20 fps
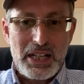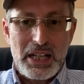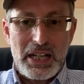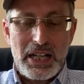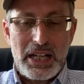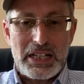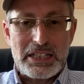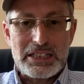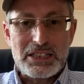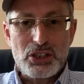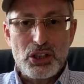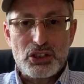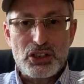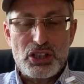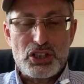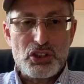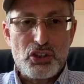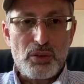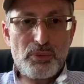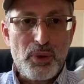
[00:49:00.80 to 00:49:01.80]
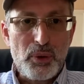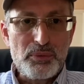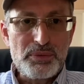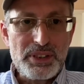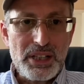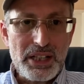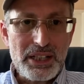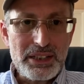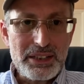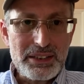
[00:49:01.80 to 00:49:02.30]
It's not a sub-ohm
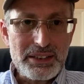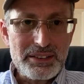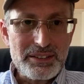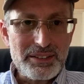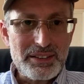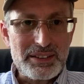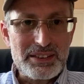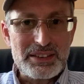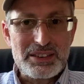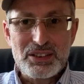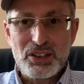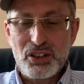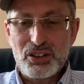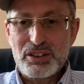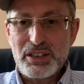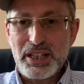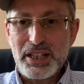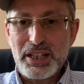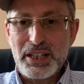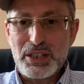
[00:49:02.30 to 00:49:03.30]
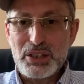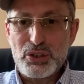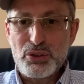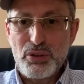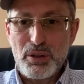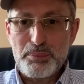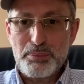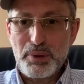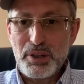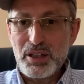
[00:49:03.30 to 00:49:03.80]
tank, it's not a
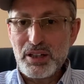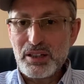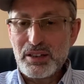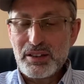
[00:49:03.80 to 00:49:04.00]
dripper,